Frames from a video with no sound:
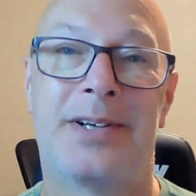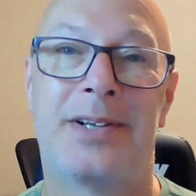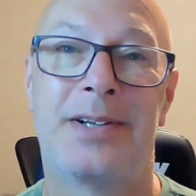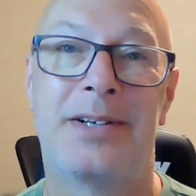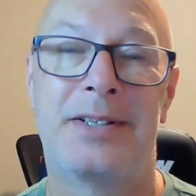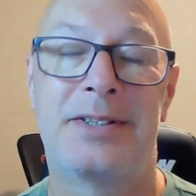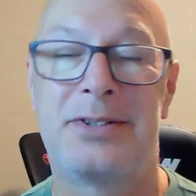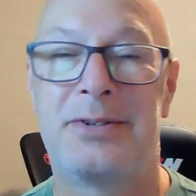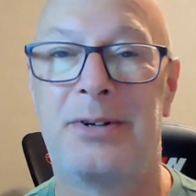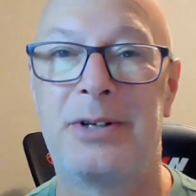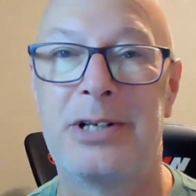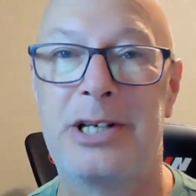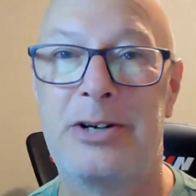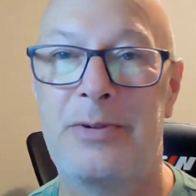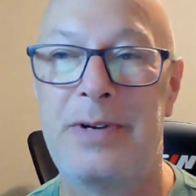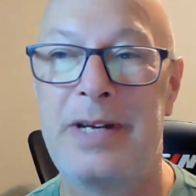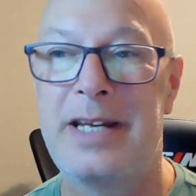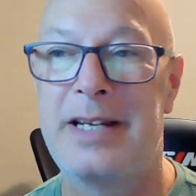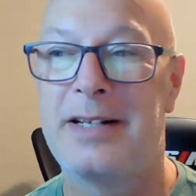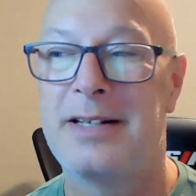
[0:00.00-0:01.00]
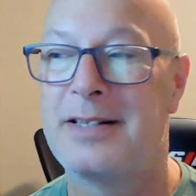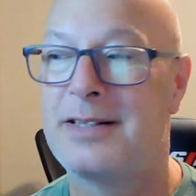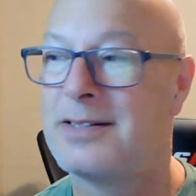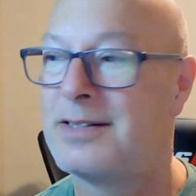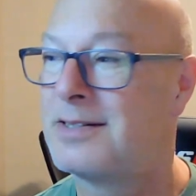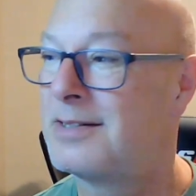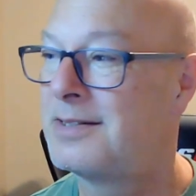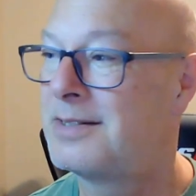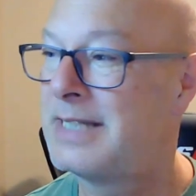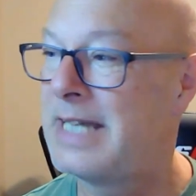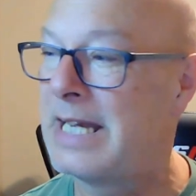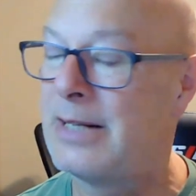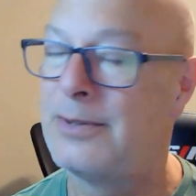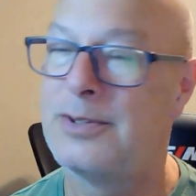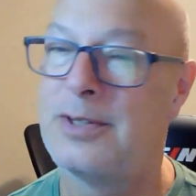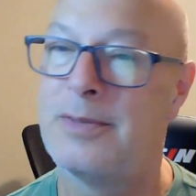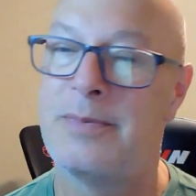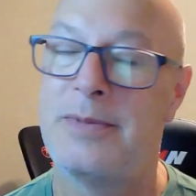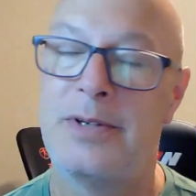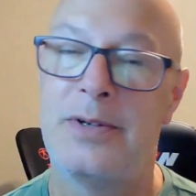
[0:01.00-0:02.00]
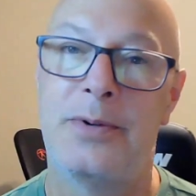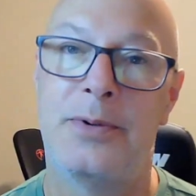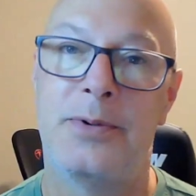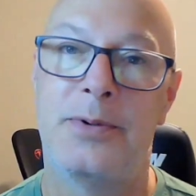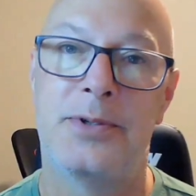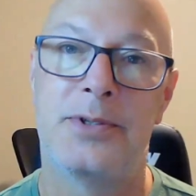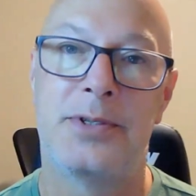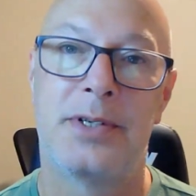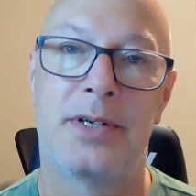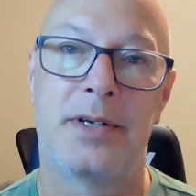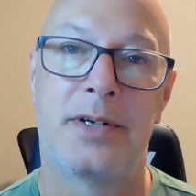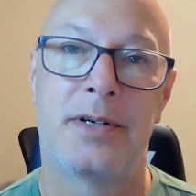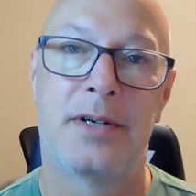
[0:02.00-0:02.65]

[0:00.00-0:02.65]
cholesterol you eat is seldom used